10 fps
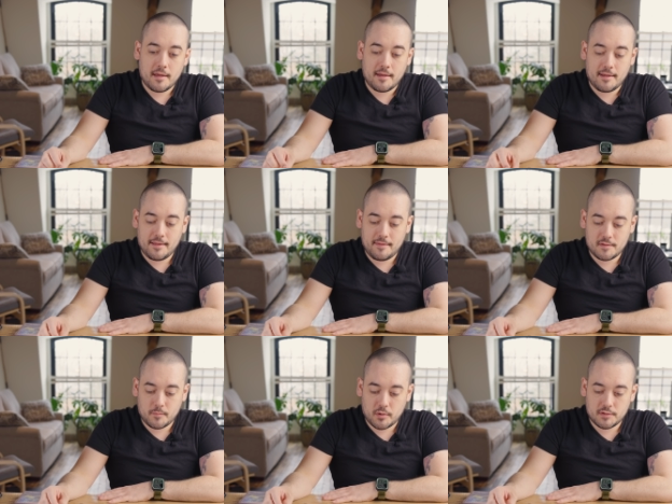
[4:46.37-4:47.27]
uh, this
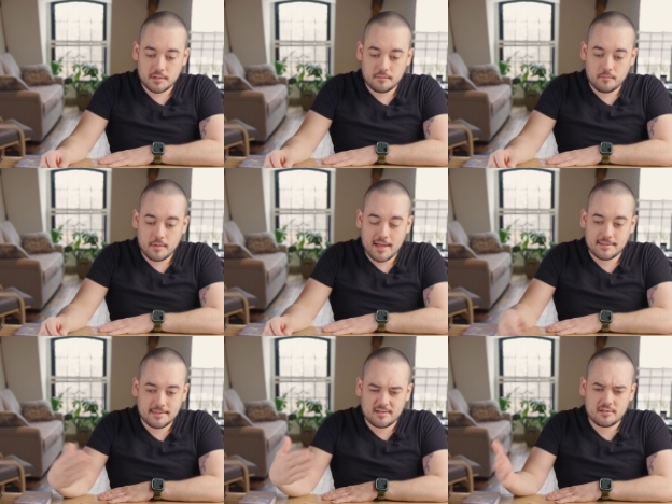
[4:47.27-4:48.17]
person had,
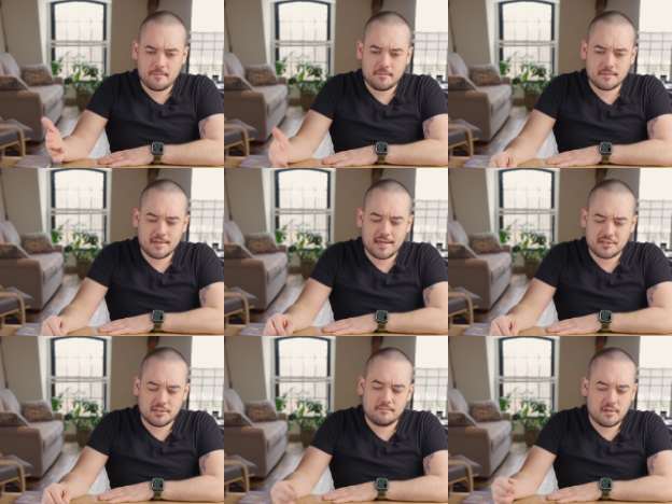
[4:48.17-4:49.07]
there's some
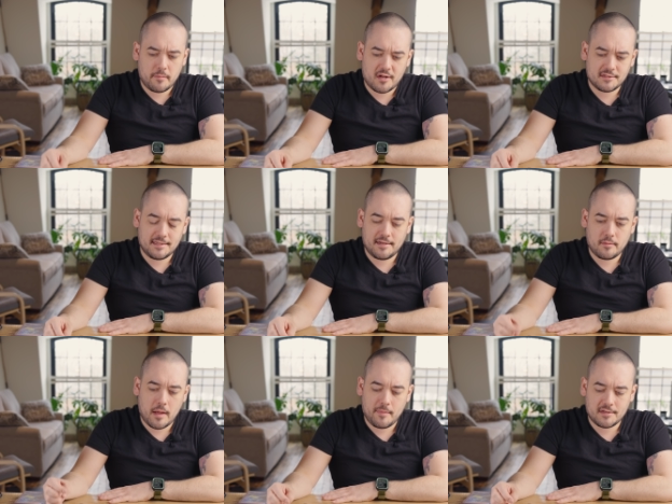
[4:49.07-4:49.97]
connection to Boston here
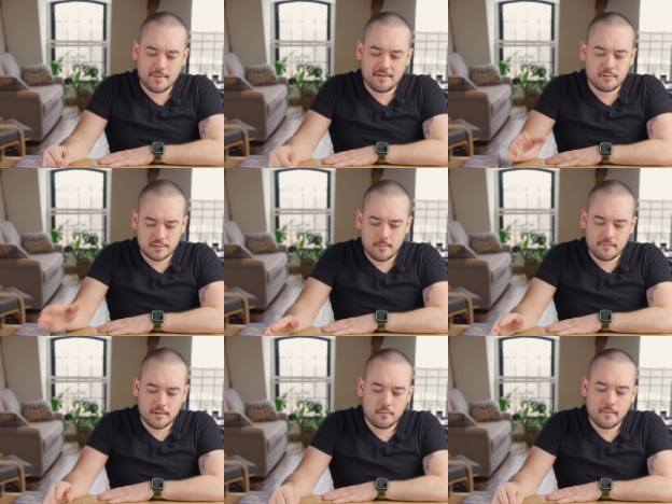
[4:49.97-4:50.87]
popping into my head for some
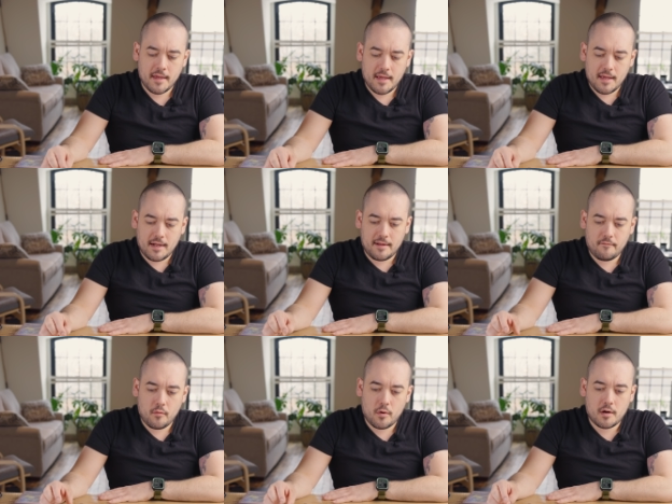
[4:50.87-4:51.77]
of you. Uh,
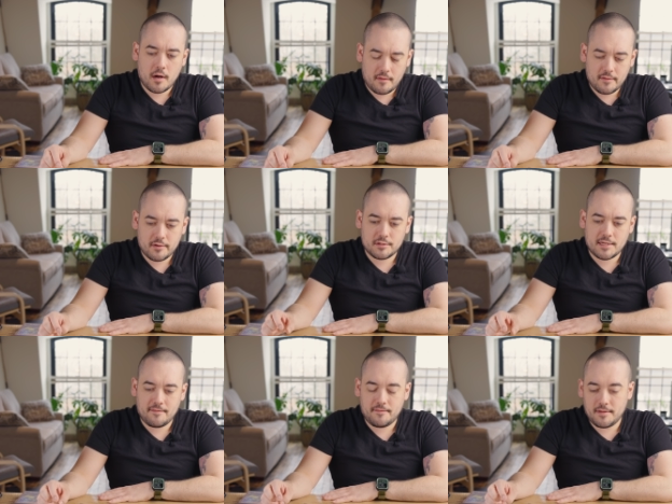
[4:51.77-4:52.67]
for others,
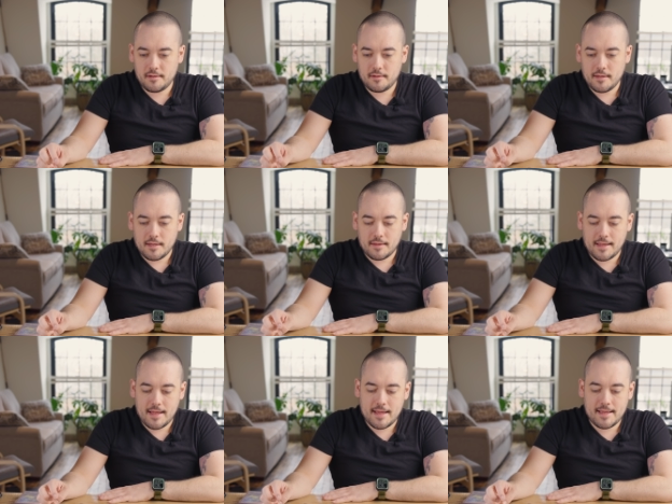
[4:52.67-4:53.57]
I feel
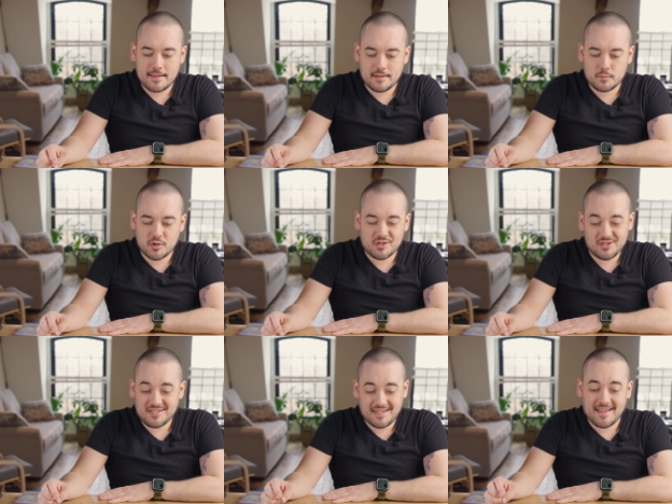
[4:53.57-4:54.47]
like this person
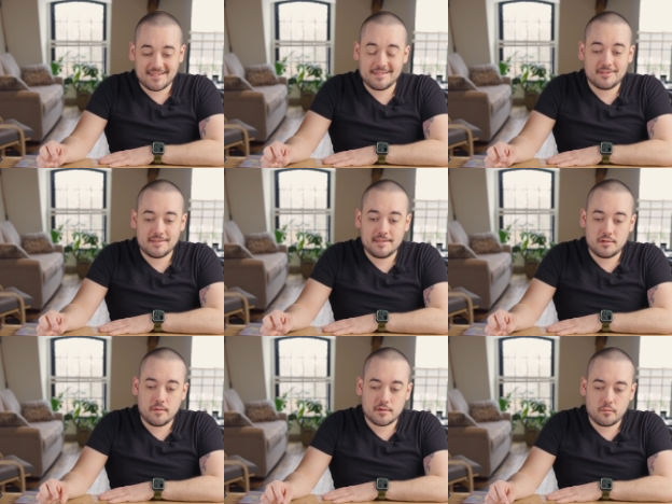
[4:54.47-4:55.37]
just, again, still sees
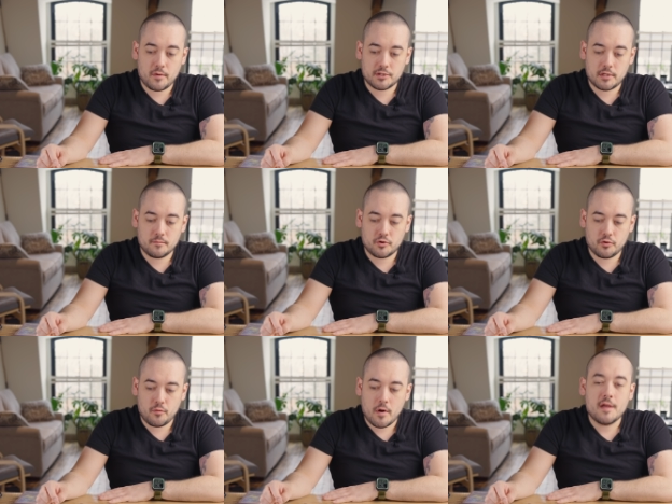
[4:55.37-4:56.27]
you as a wish come
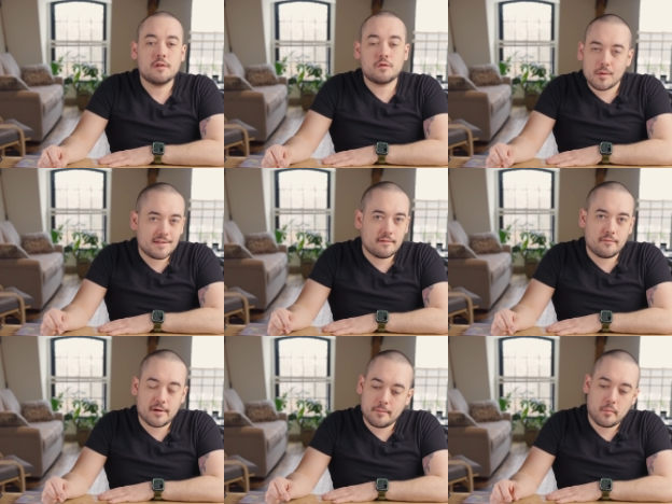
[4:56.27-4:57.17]
true. So what's the
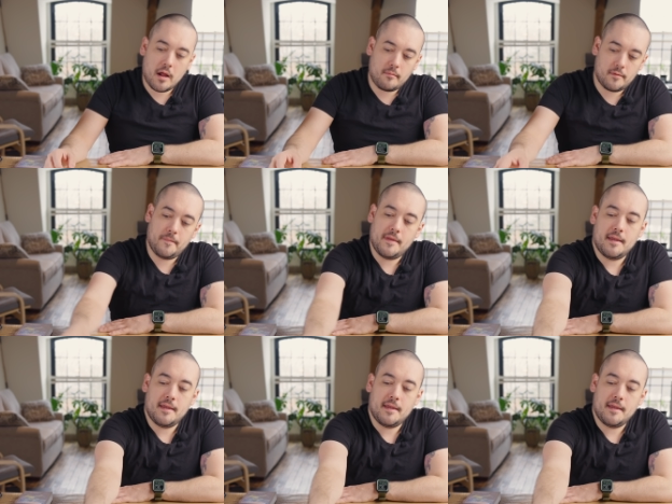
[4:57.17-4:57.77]
frickin' problem